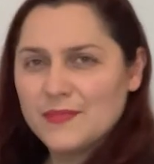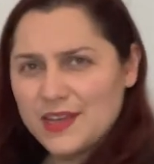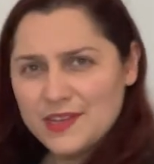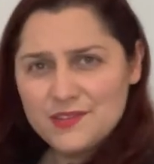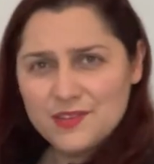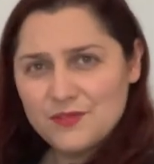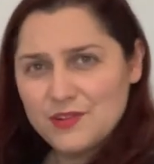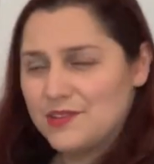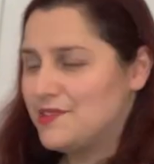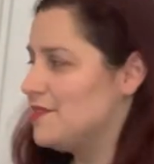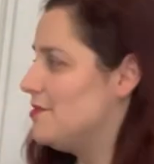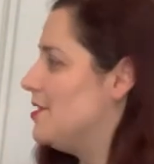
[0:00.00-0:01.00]
and so on and
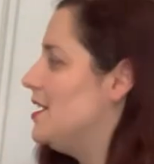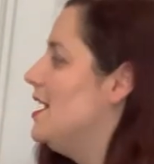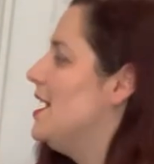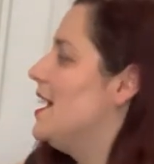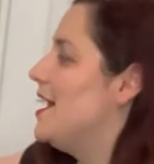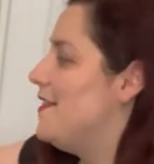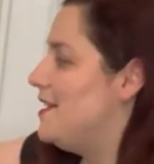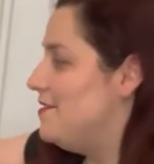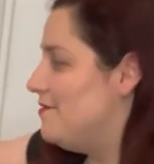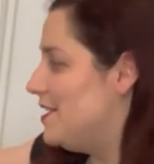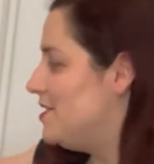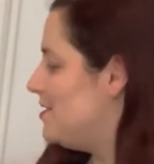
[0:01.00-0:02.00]
so on. And then
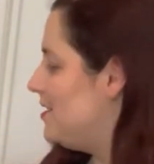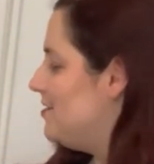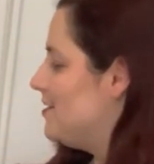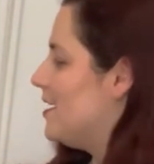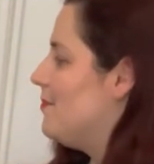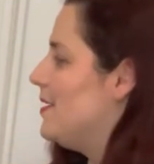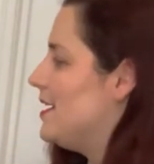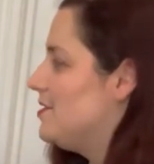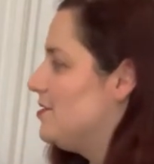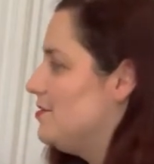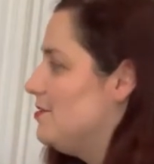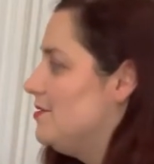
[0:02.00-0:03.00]
eventually you come back to,